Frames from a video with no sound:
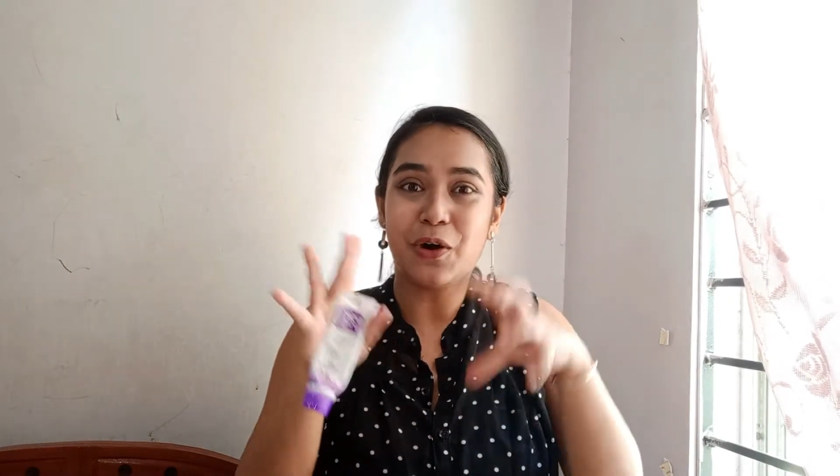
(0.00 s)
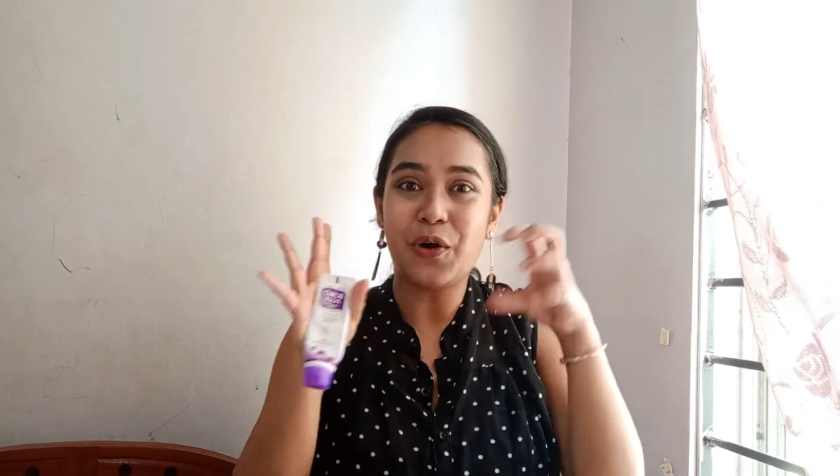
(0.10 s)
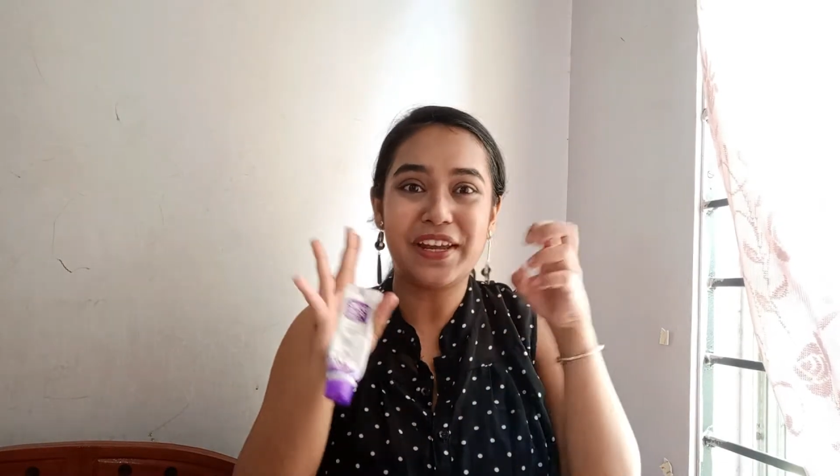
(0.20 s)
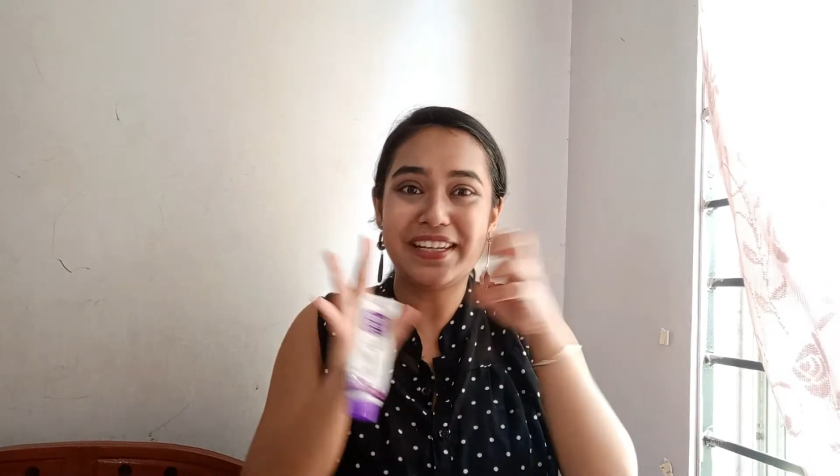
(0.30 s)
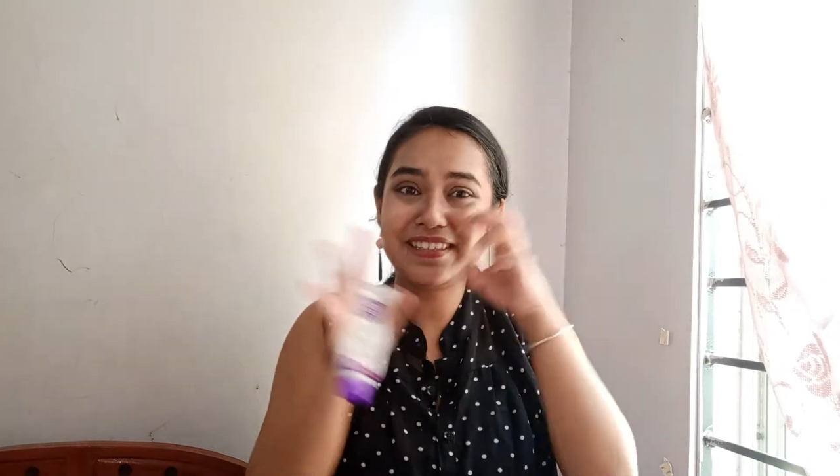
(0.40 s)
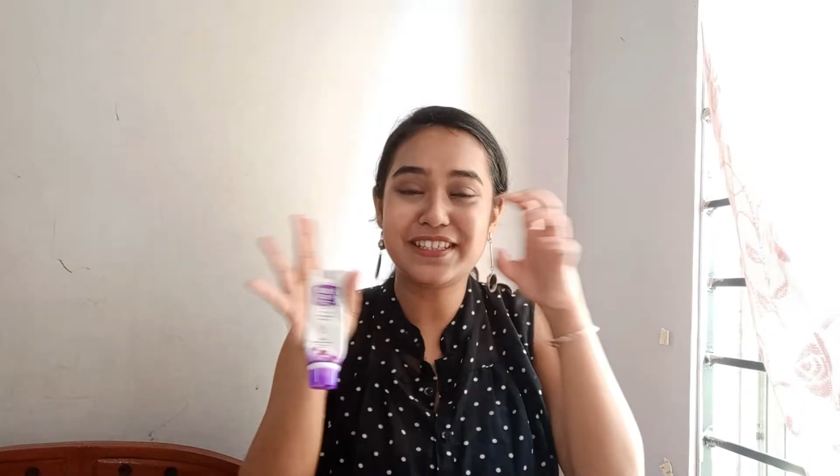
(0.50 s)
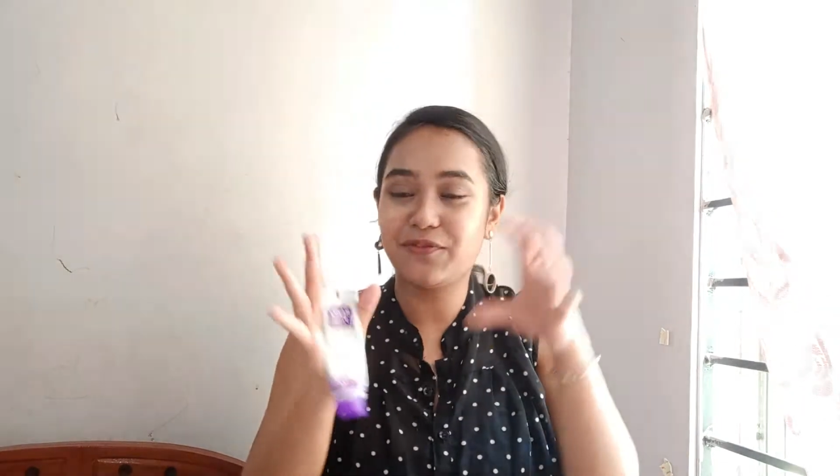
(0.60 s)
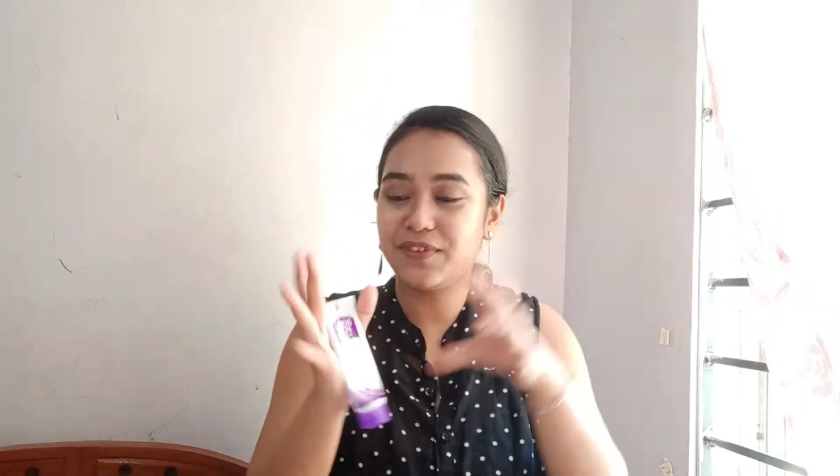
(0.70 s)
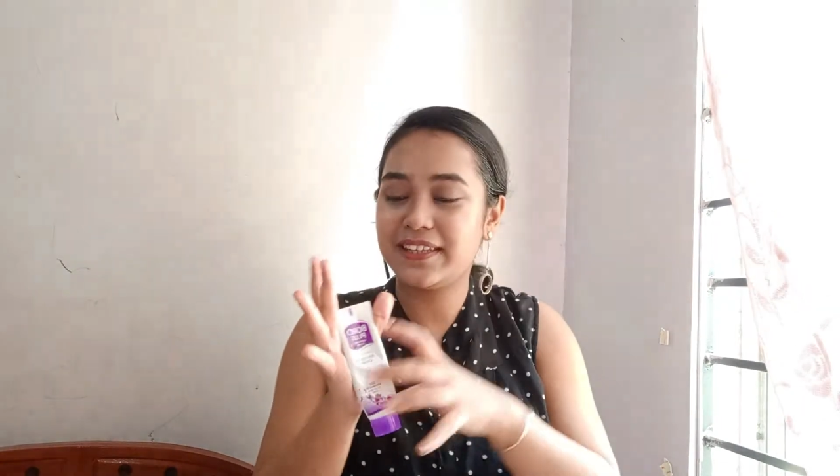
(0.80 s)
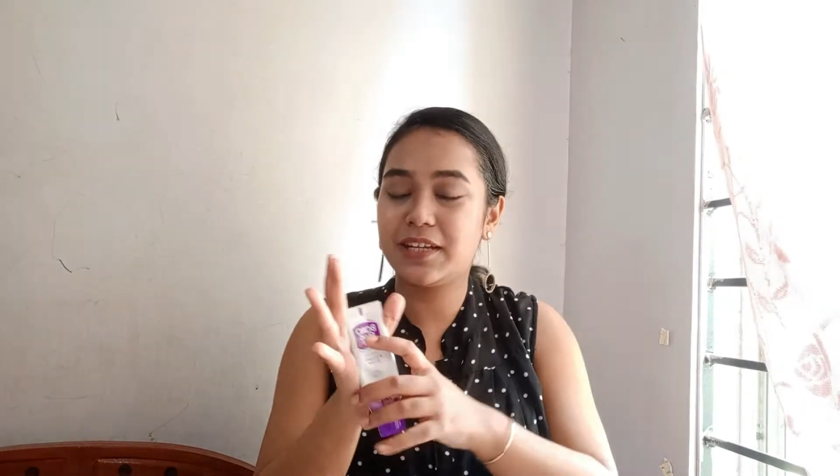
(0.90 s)
oil and
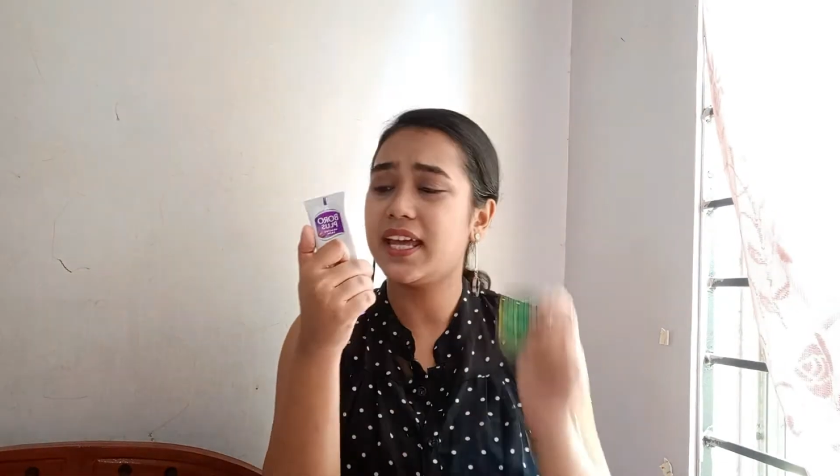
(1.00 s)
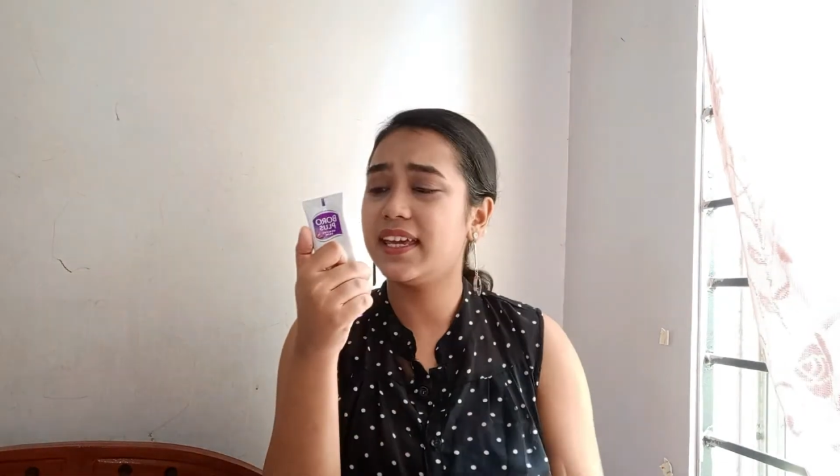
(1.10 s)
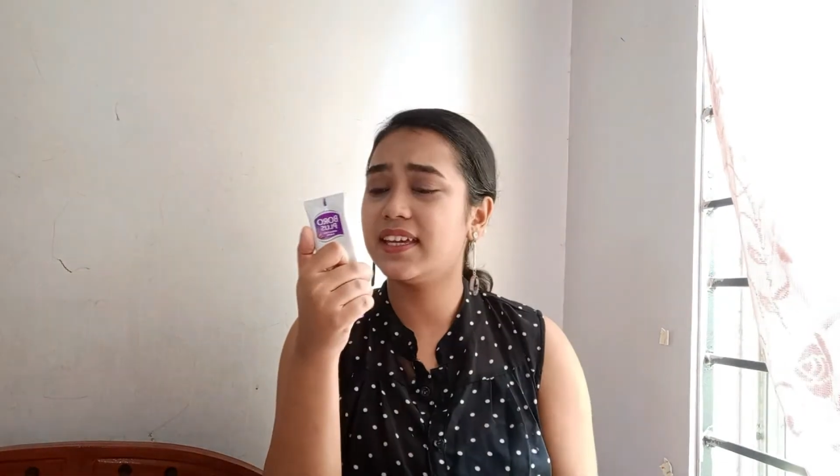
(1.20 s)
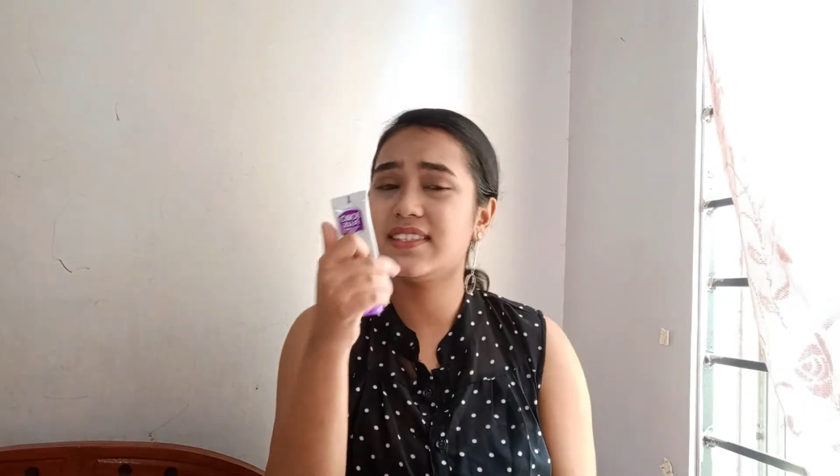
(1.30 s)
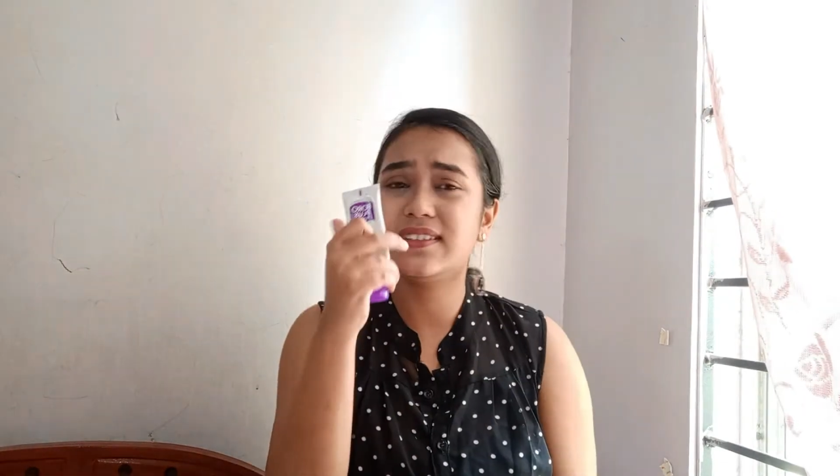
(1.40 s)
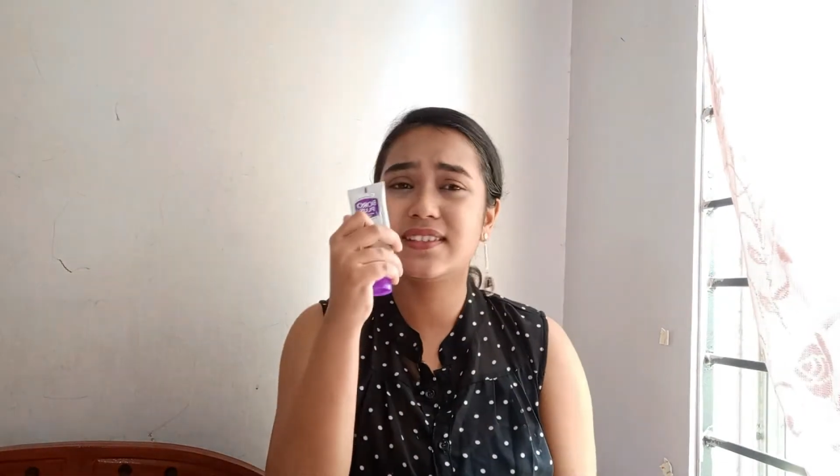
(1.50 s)
stuff like that. I guess it's